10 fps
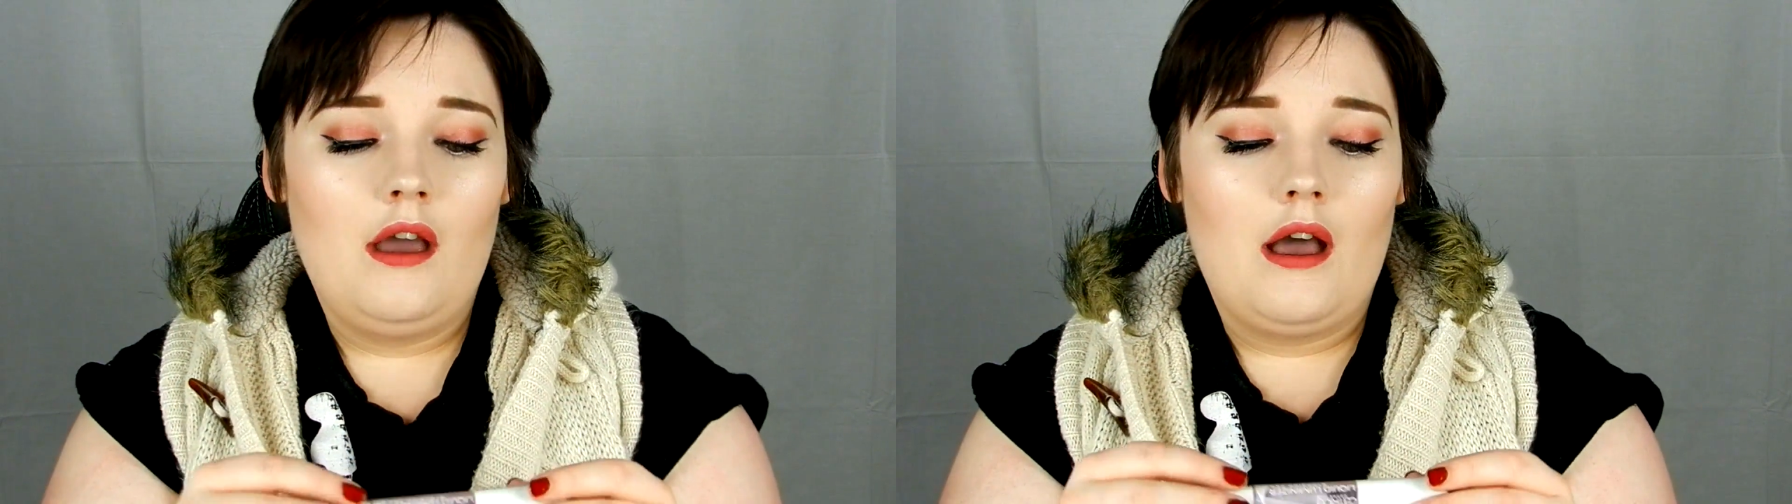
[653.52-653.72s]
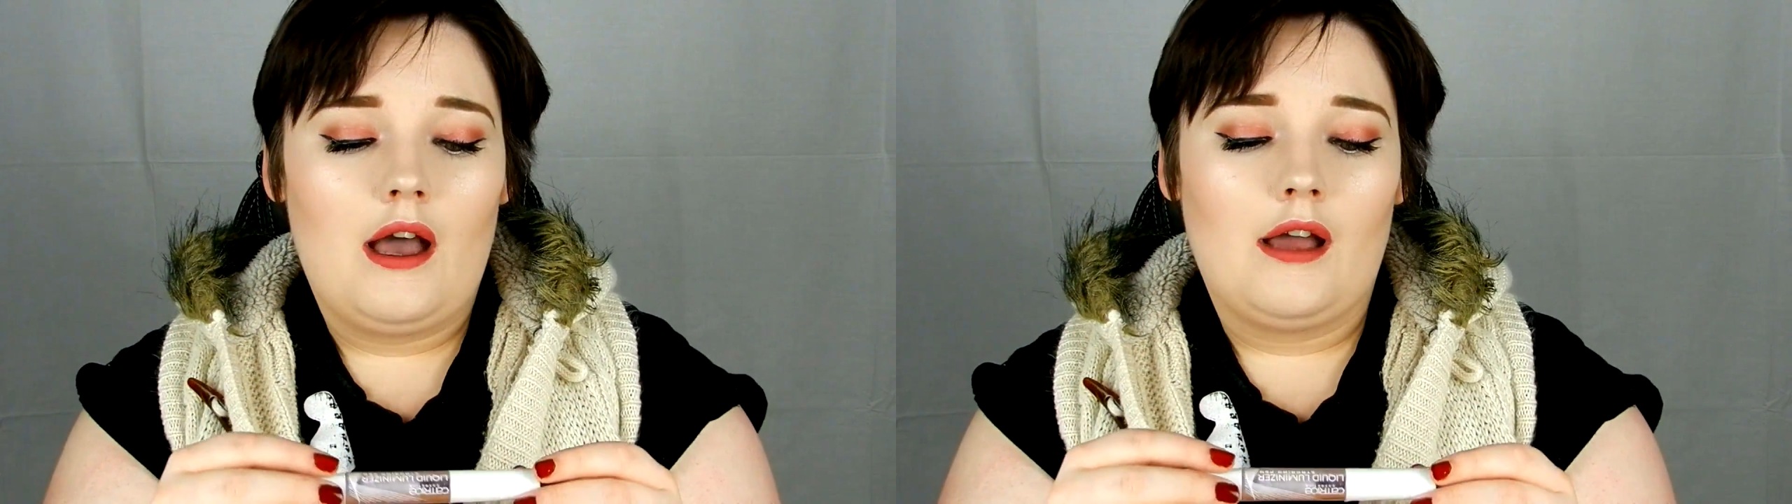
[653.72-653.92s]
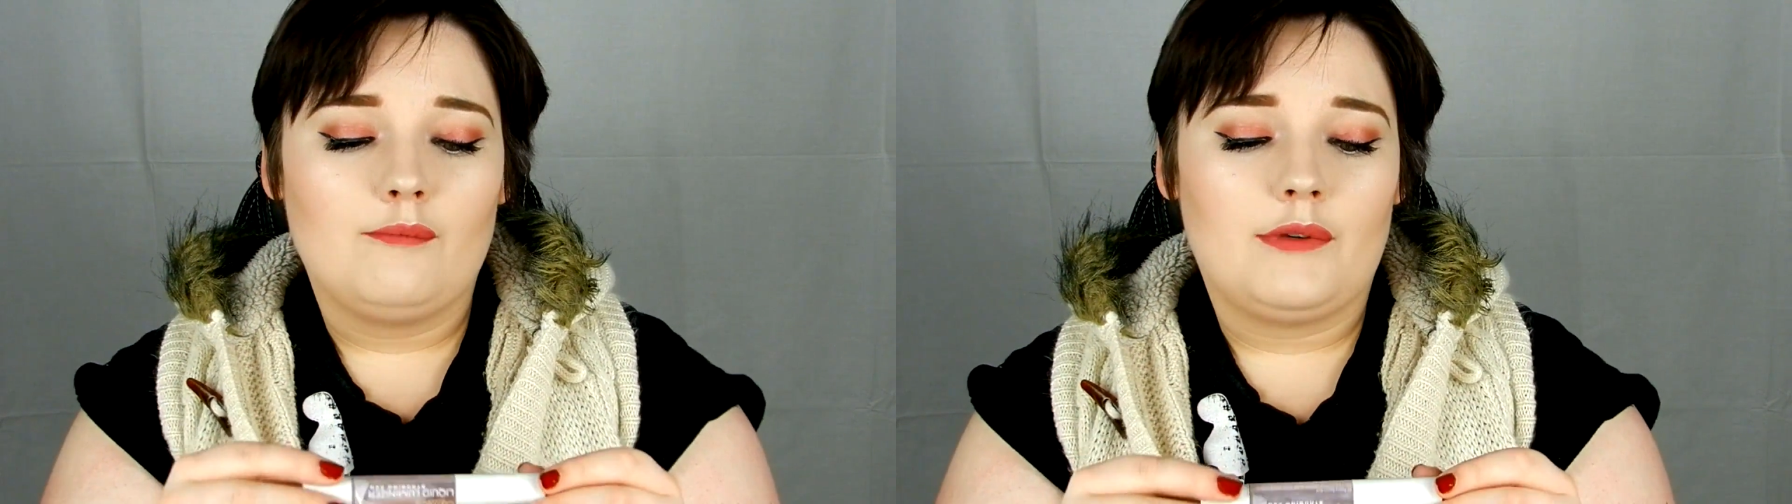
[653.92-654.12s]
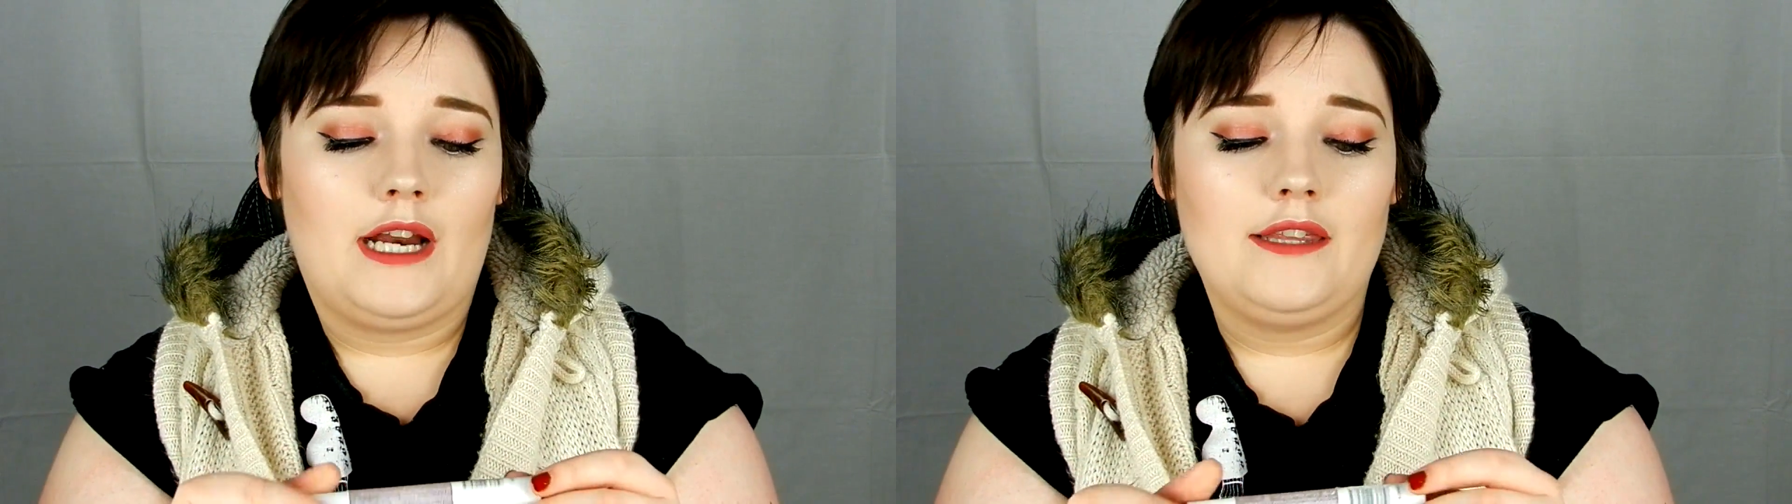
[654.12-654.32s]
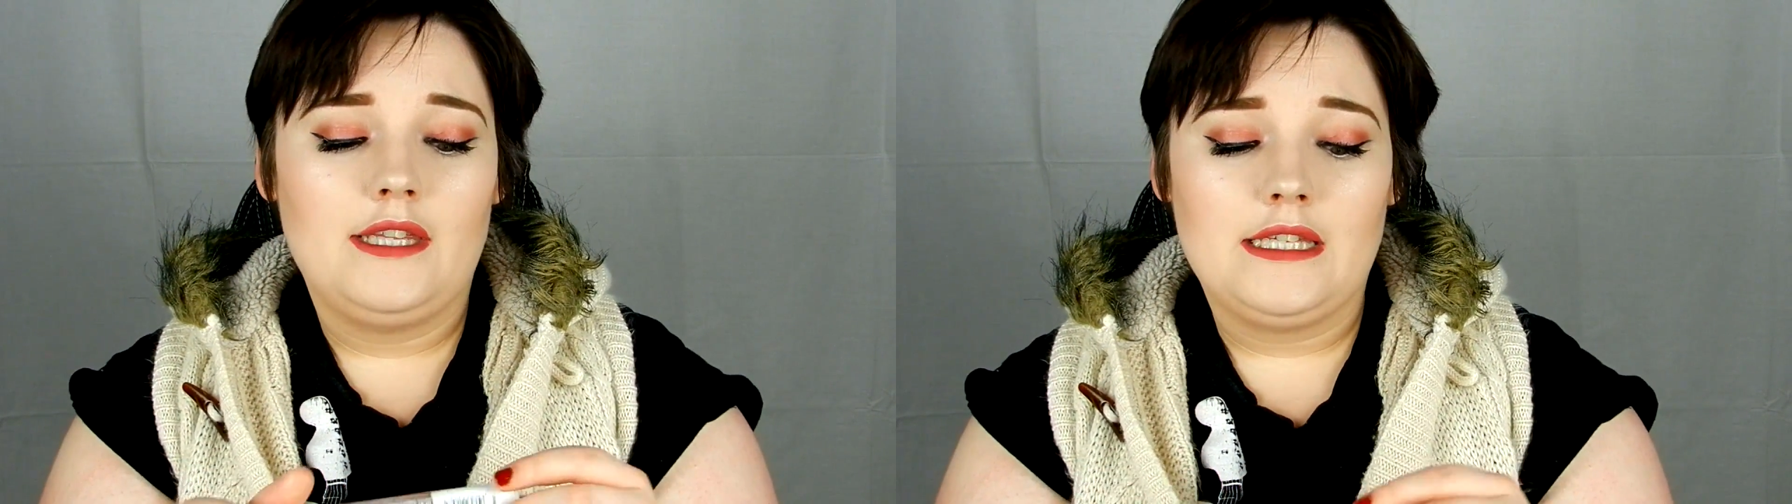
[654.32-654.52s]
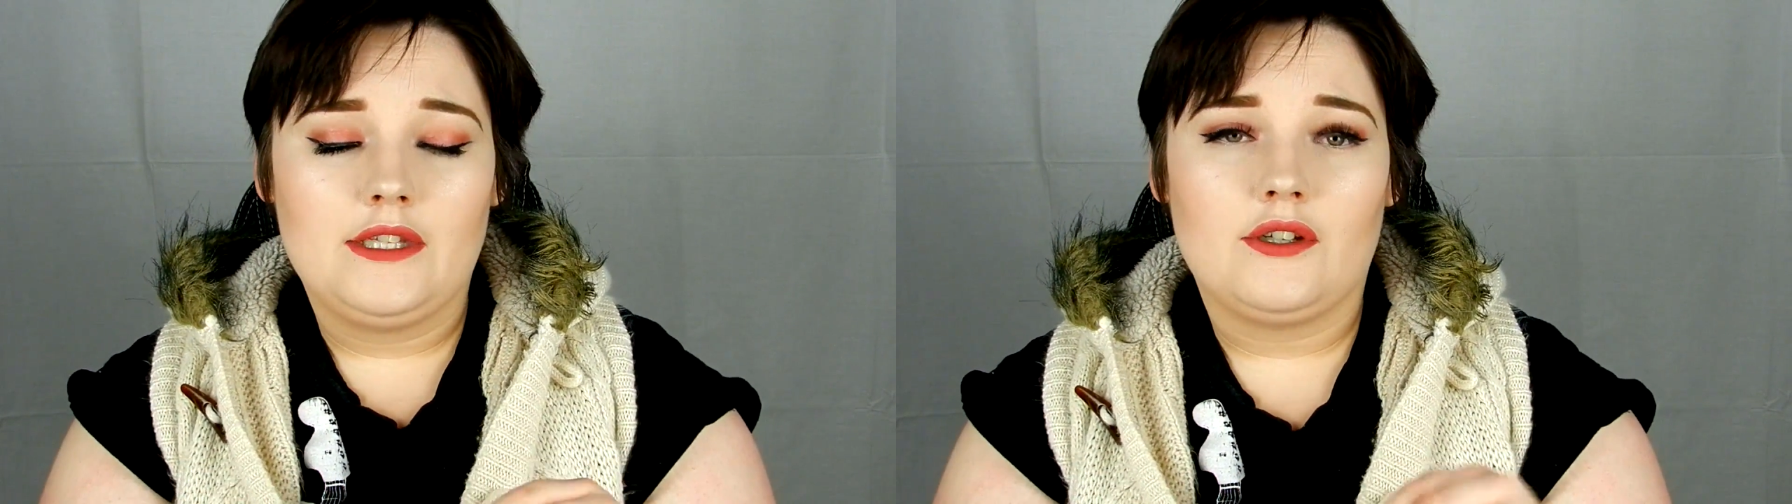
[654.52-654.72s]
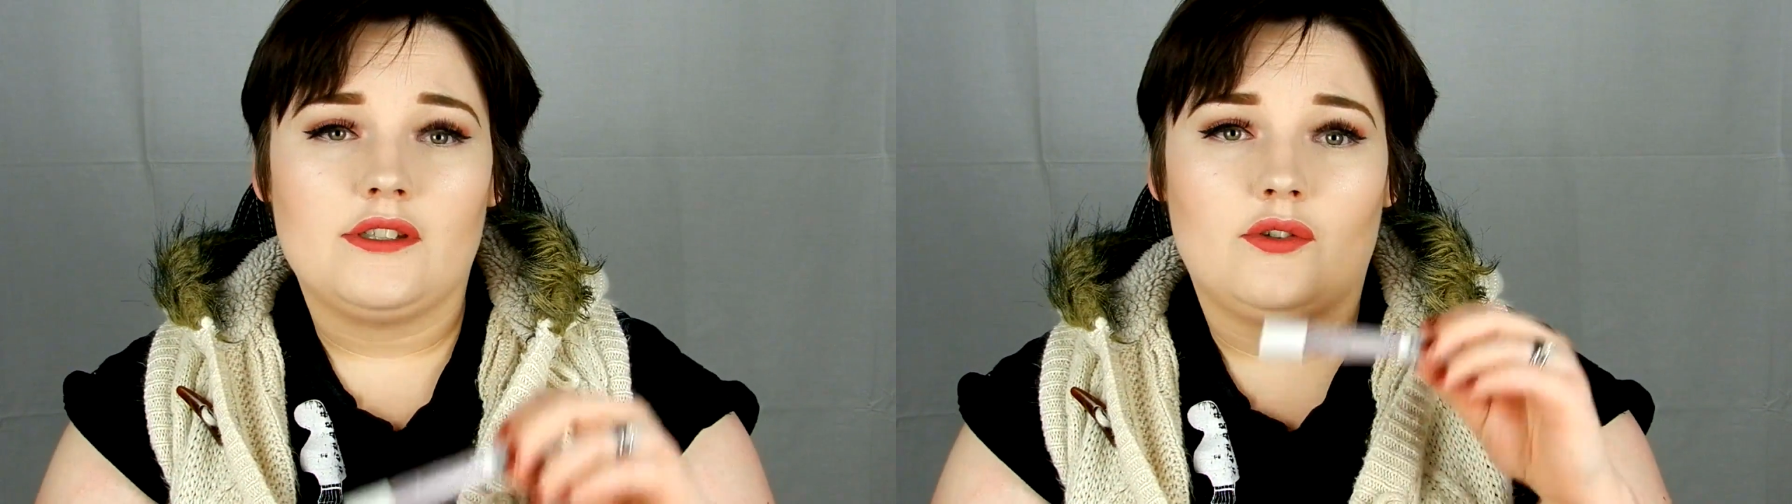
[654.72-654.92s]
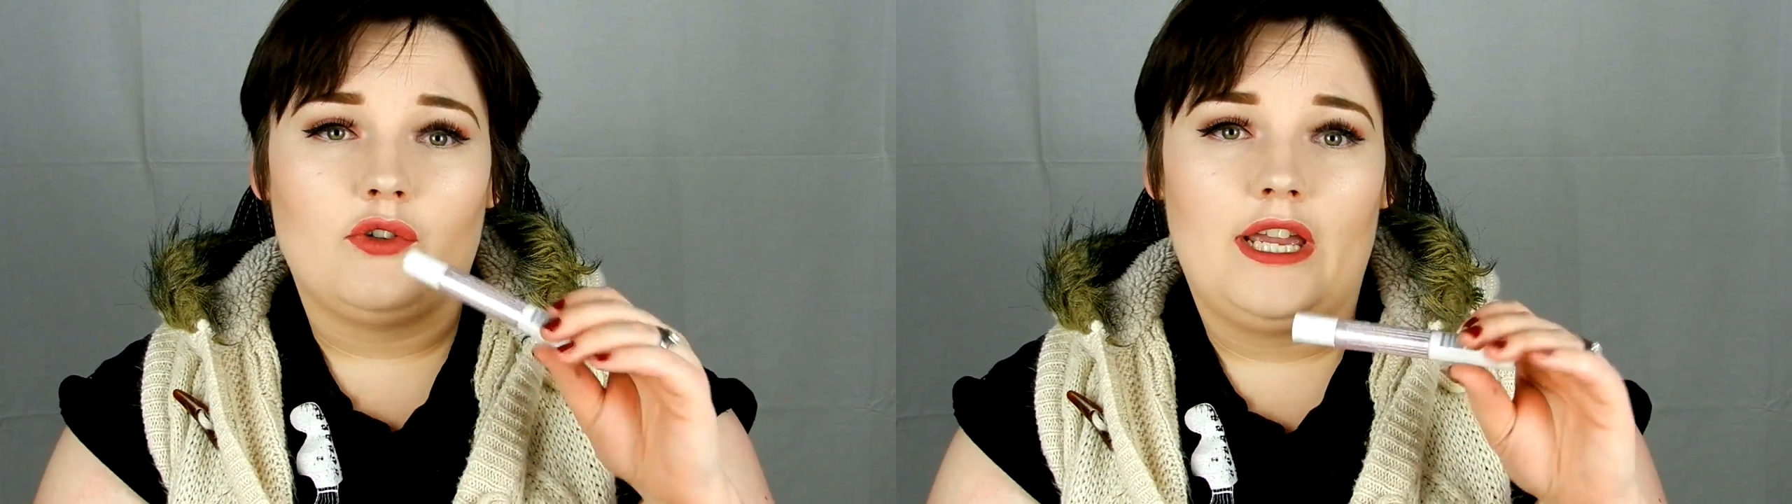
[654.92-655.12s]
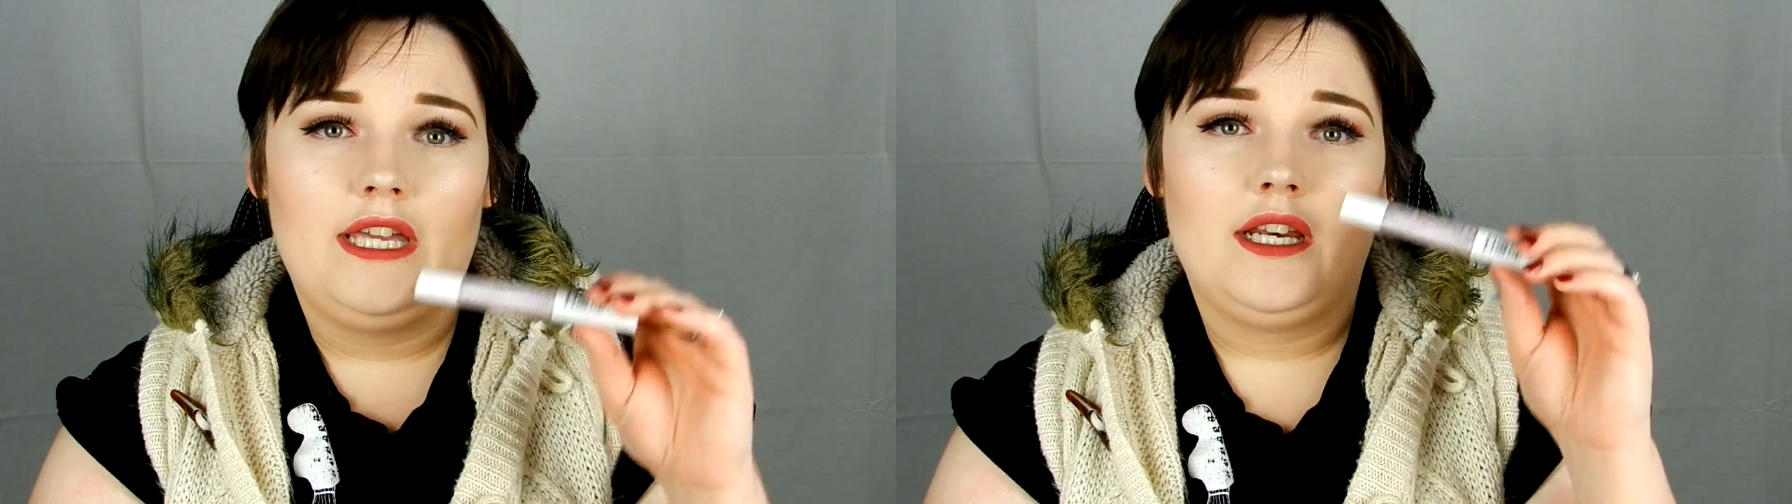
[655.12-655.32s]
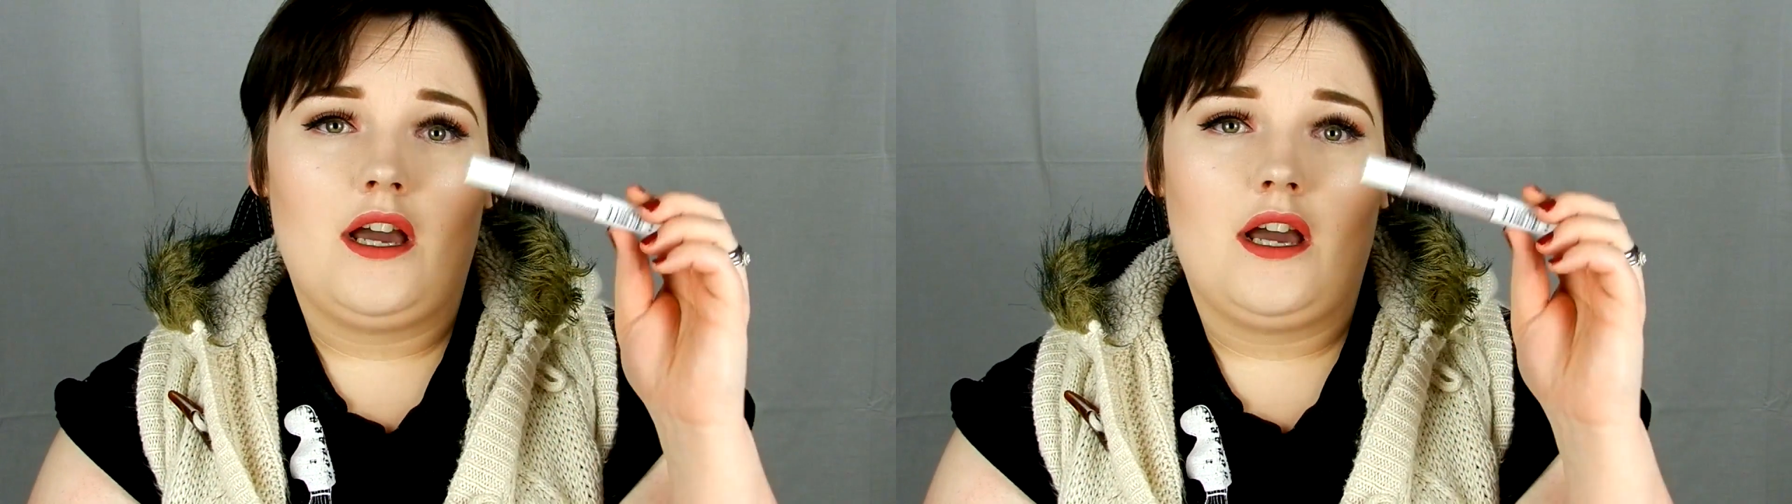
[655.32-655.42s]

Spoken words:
But I think it looks great